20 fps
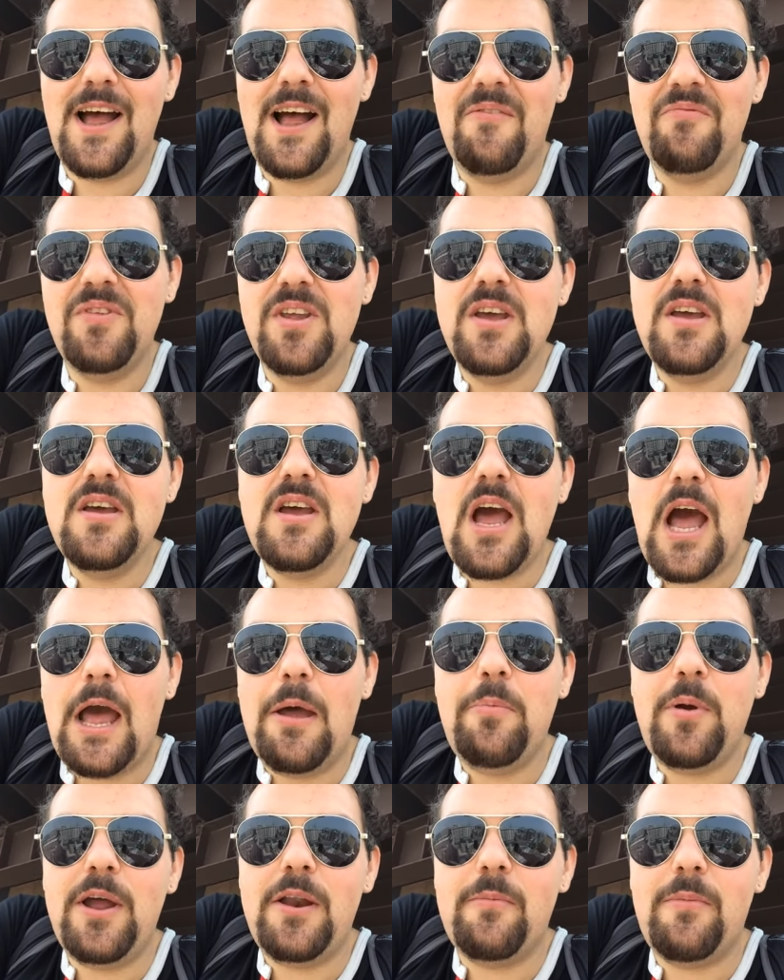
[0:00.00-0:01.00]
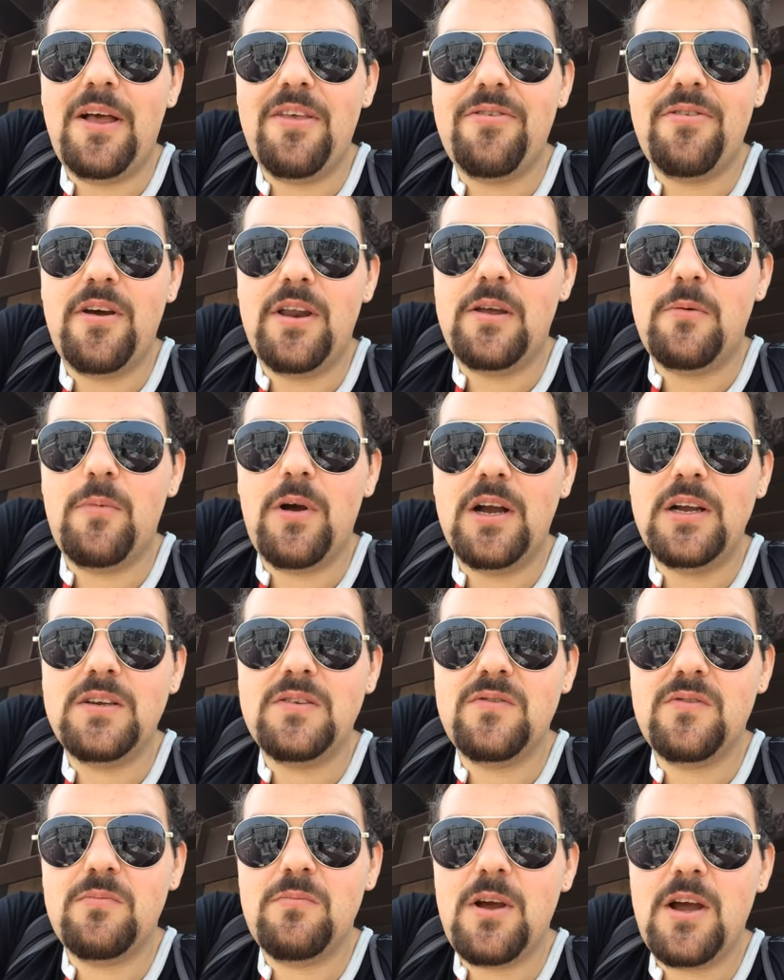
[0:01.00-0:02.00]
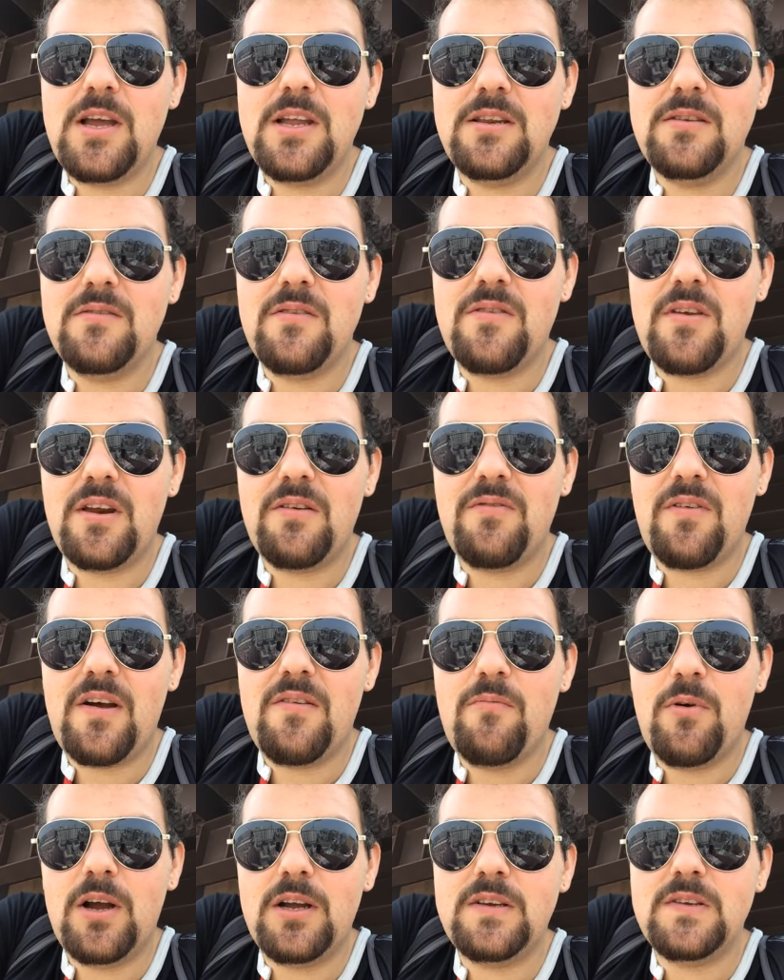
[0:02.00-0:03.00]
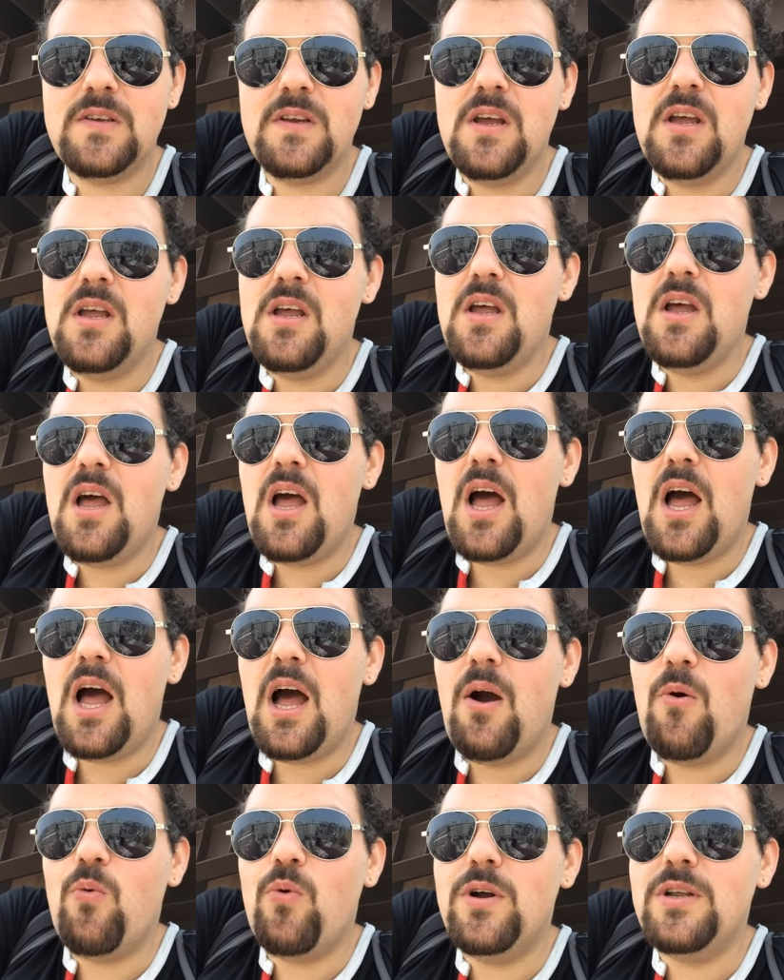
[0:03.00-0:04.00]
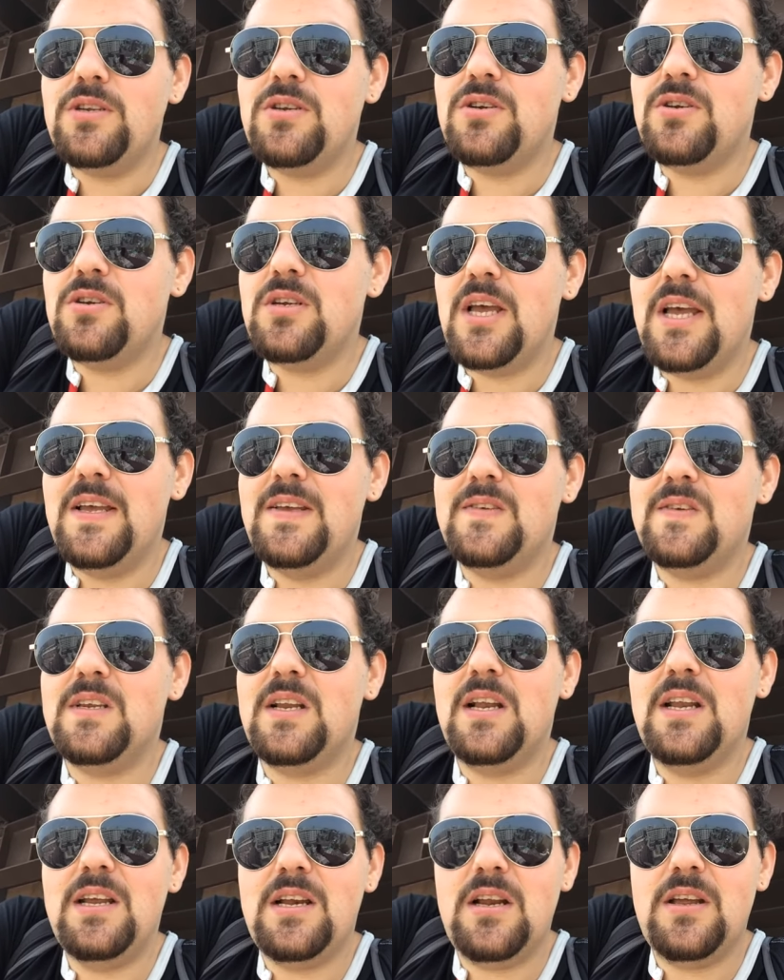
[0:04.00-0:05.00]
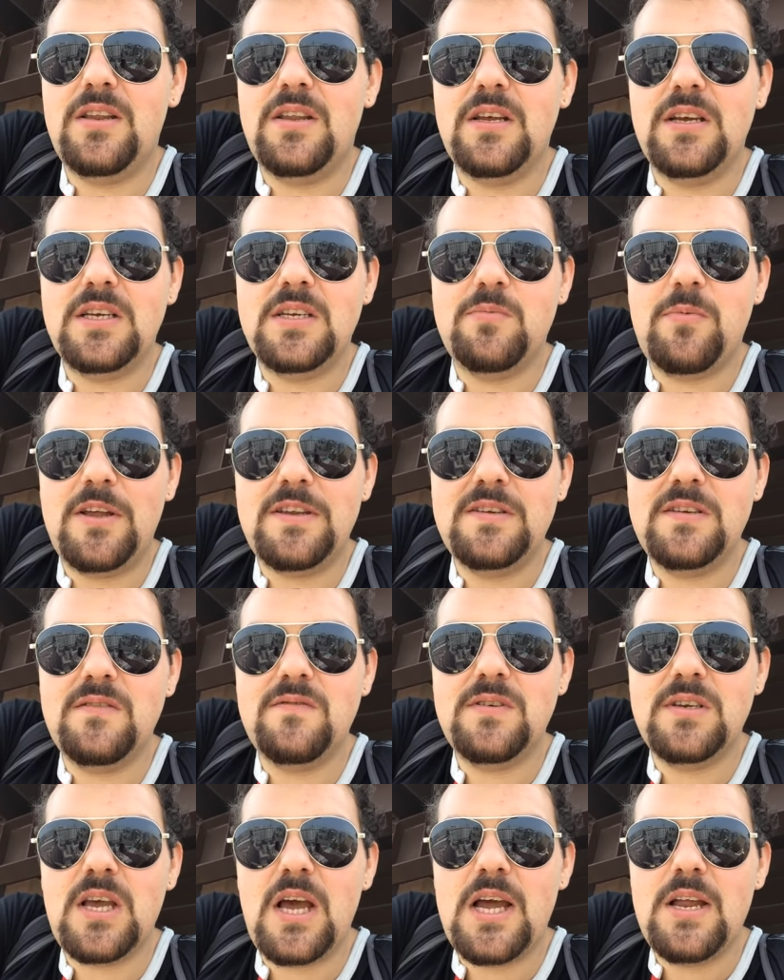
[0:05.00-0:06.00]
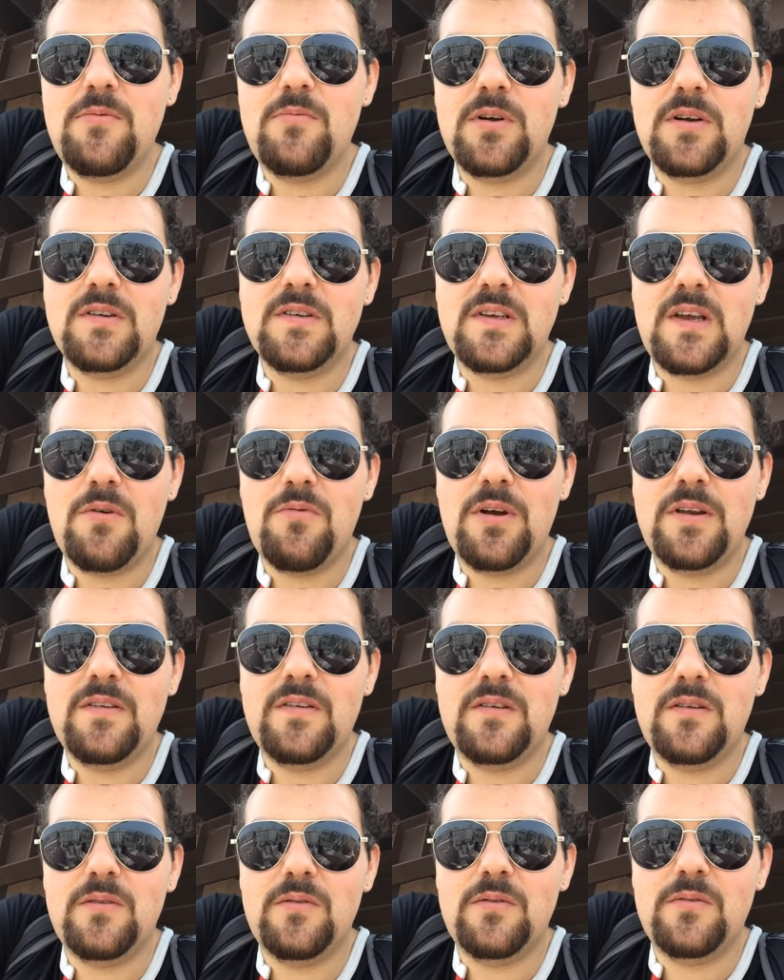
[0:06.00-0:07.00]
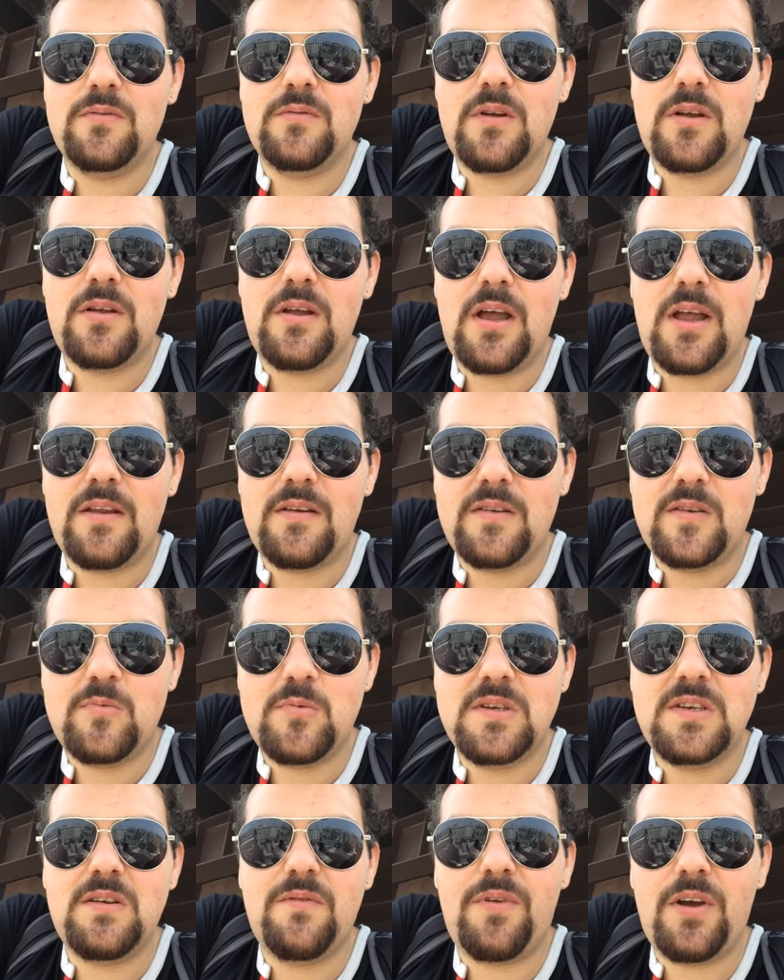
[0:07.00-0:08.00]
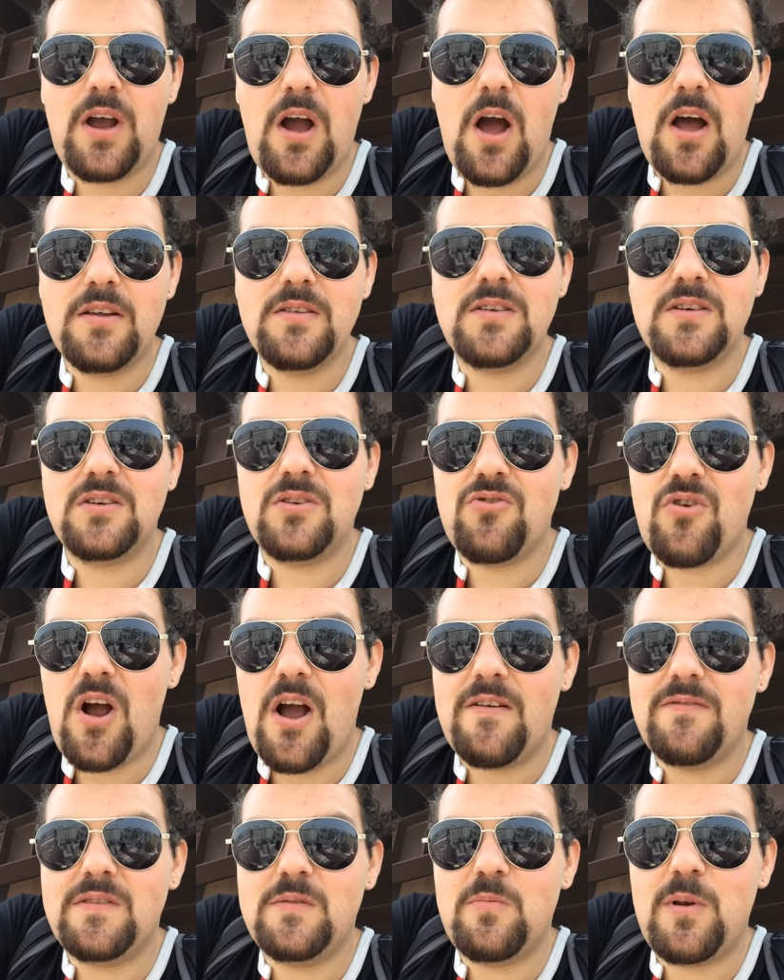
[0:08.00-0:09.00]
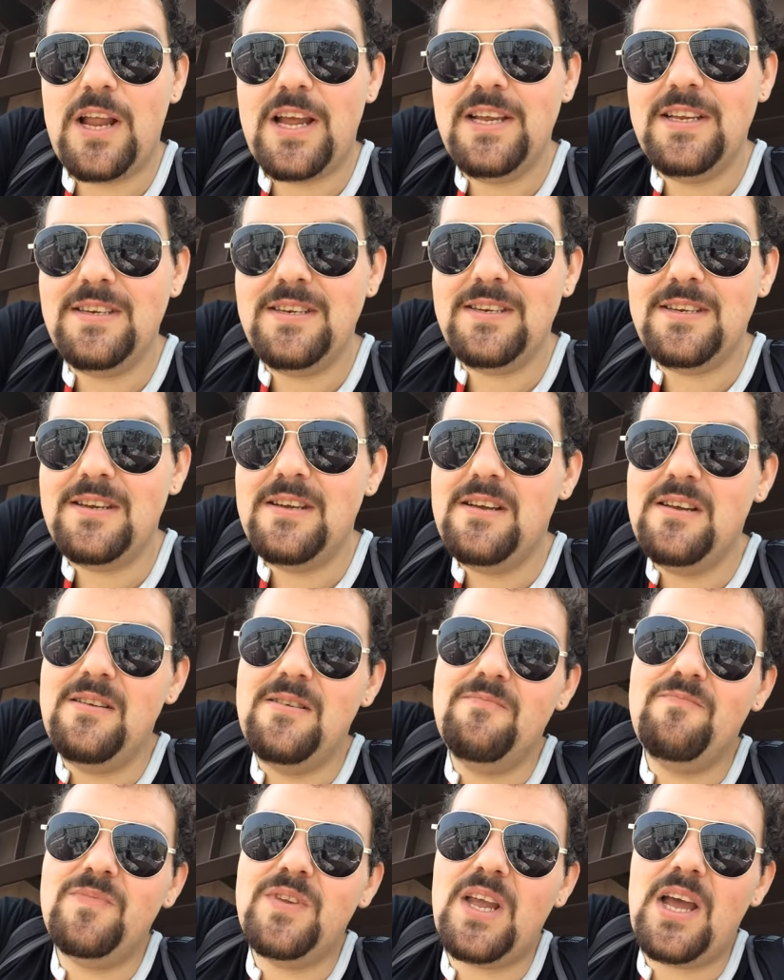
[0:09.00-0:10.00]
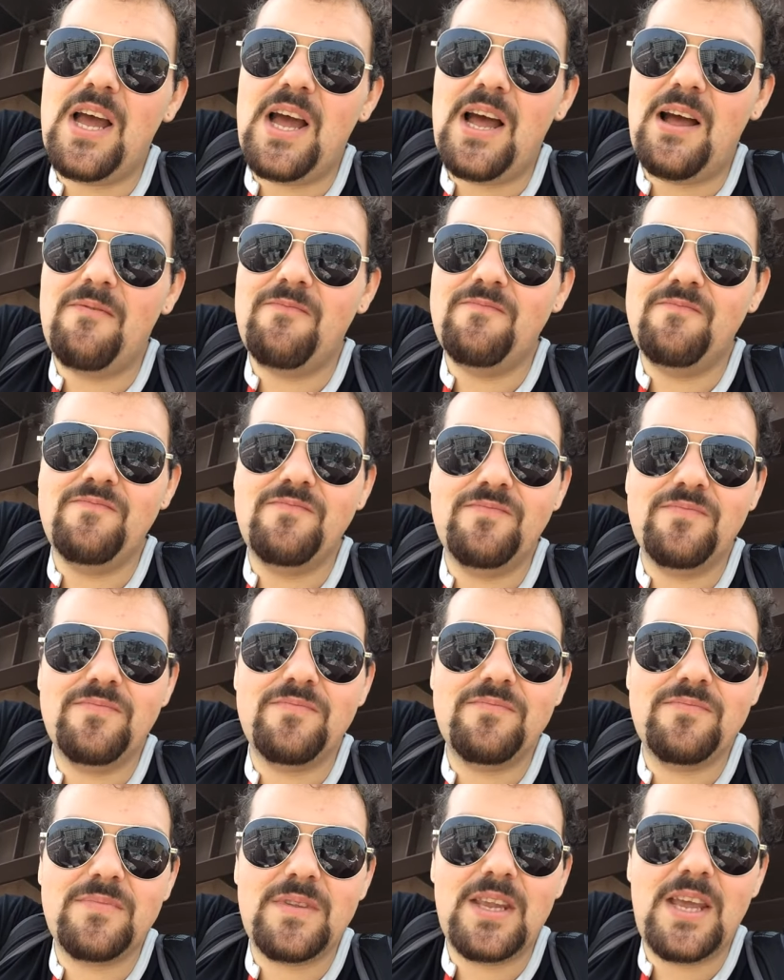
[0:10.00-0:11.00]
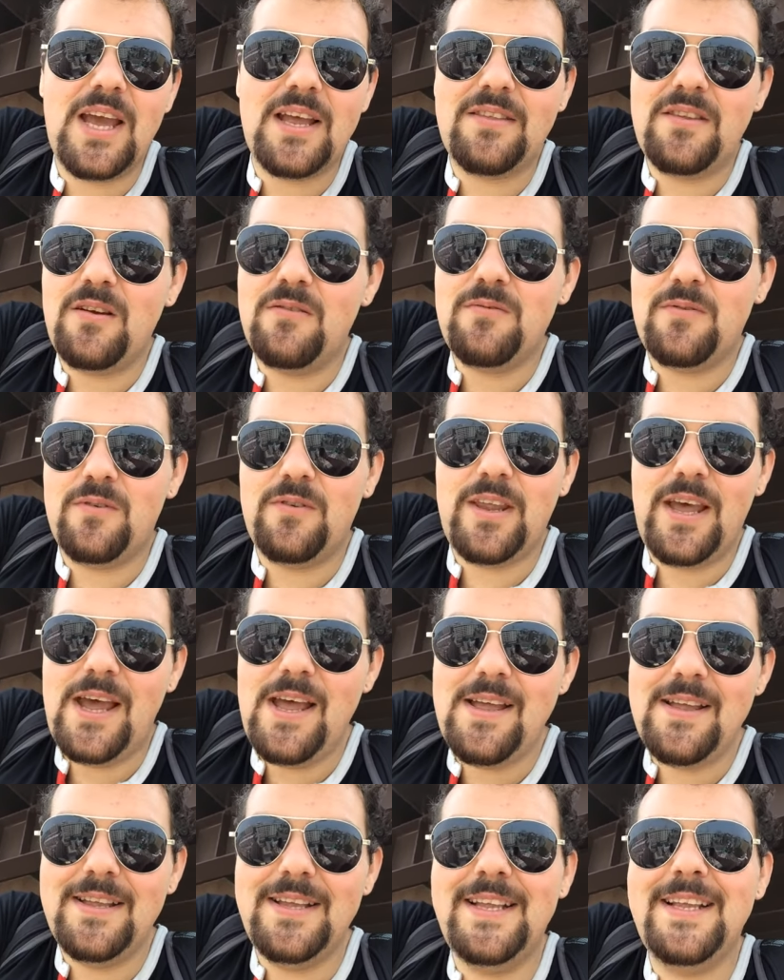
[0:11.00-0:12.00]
Um, I paid about 30 bucks for mine, 35 bucks, uh, which is a little on the expensive side because I went to a specific arts and crafts place. Um, yeah, don't do that.